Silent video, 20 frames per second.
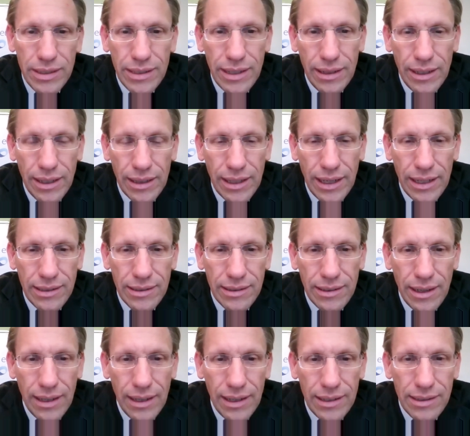I think that's
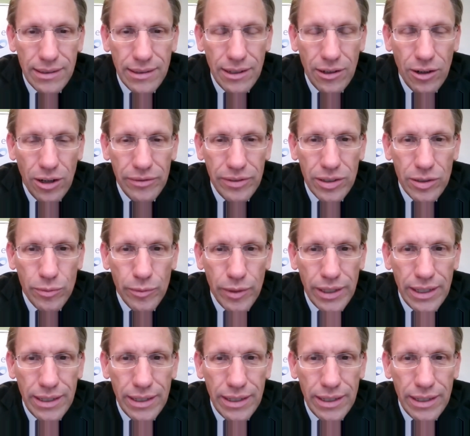uh, that's an obvious one.